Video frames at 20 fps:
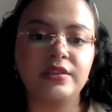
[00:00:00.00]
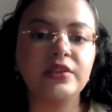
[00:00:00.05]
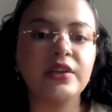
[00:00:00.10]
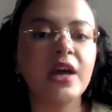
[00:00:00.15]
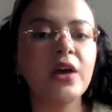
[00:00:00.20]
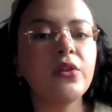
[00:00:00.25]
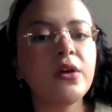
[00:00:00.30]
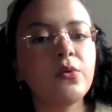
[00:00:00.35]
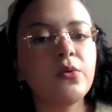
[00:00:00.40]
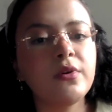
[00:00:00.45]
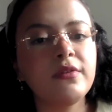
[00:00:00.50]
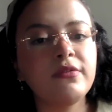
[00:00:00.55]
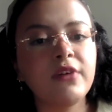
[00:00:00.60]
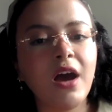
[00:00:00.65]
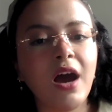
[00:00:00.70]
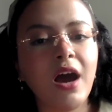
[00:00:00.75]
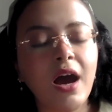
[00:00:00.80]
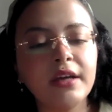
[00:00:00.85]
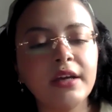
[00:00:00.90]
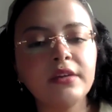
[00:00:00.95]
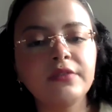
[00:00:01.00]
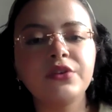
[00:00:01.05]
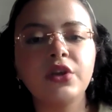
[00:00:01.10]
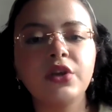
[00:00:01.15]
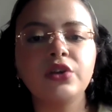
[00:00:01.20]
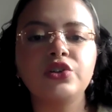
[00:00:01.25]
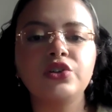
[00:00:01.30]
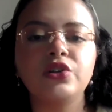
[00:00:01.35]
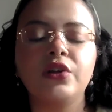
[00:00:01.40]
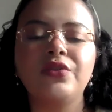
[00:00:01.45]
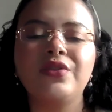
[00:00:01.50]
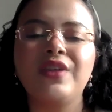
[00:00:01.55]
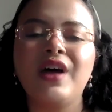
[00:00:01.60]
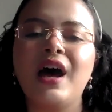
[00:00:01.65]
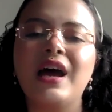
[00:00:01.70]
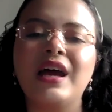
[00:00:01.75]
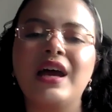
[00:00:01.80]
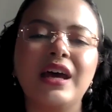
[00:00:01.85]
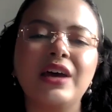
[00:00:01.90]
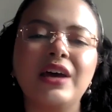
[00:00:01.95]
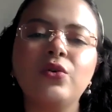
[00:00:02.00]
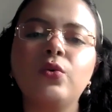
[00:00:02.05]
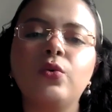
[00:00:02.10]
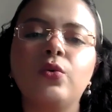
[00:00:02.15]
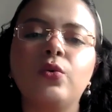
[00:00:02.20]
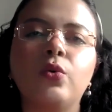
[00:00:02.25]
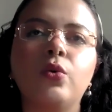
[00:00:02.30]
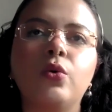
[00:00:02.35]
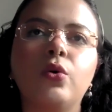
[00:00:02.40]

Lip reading: And now that we've kind of touched on that, and I don't